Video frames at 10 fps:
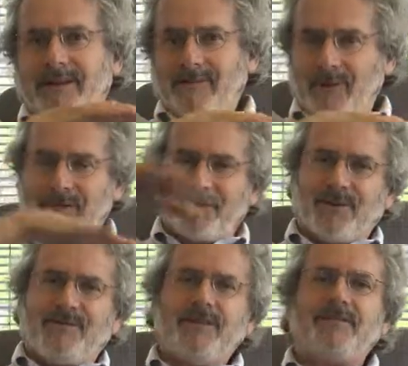It went for
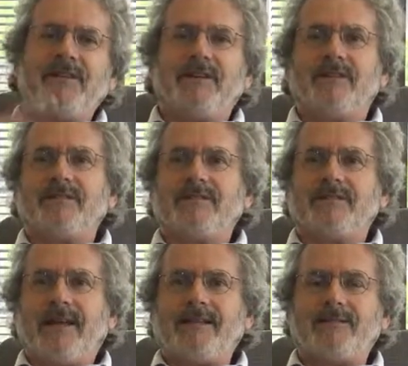50
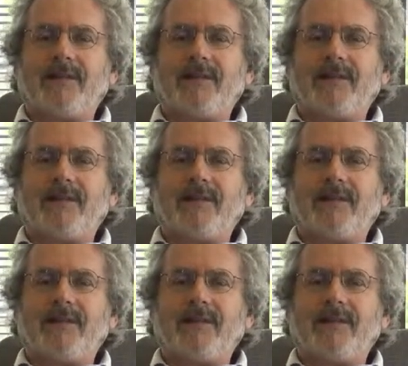years. And so